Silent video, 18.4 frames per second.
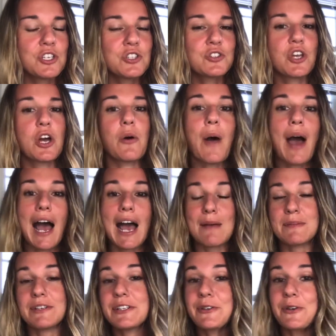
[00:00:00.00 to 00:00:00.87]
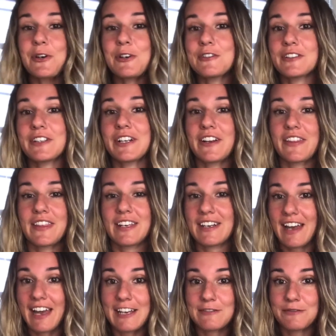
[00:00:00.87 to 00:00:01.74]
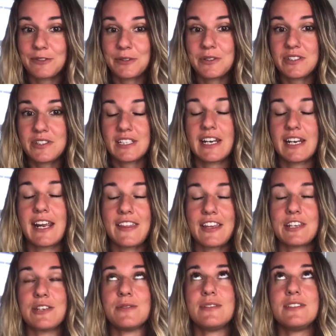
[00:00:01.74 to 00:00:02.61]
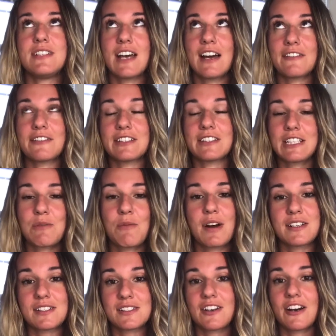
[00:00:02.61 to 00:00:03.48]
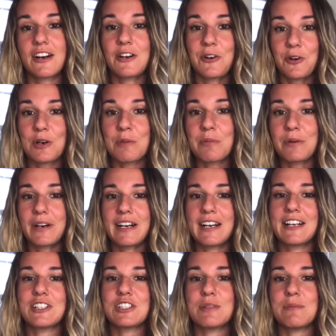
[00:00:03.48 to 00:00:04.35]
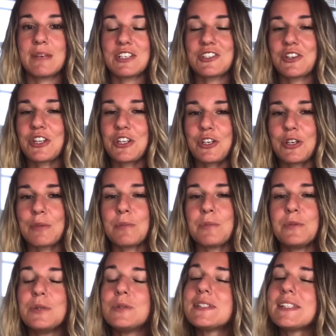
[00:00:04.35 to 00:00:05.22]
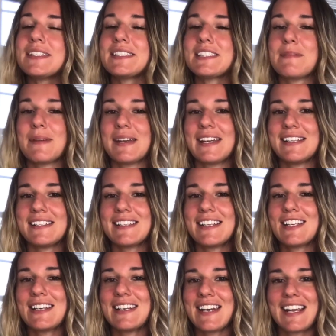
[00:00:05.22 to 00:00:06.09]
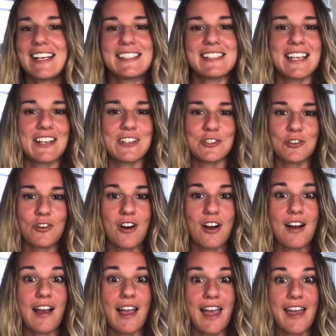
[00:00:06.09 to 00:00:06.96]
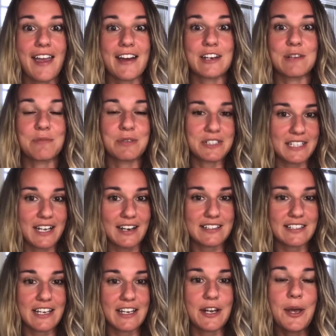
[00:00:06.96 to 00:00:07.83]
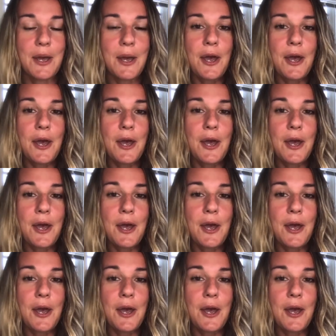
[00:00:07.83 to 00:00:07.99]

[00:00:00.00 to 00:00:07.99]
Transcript: So I'm going to go over the 9 foods today that you definitely want to start incorporating to make sure that your immune system is nice and strong and protected.